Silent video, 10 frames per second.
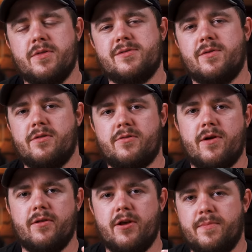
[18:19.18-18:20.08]
on this one a little
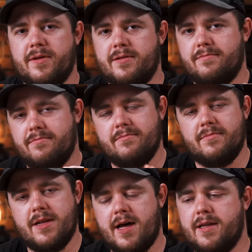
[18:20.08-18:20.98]
earlier, but
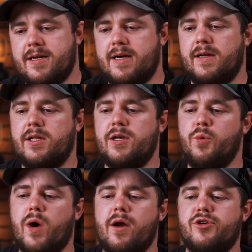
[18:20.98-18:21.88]
not entirely.
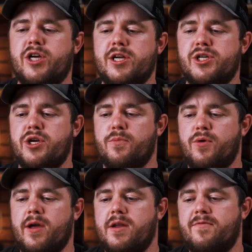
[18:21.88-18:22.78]
Why are you changing your
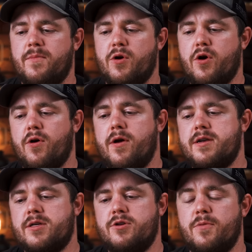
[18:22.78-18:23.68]
branding from your
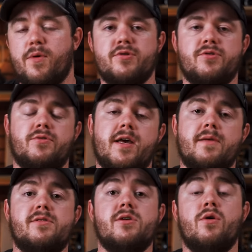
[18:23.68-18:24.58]
current to your personal
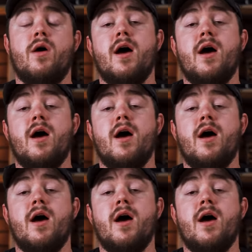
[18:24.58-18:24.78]
name? So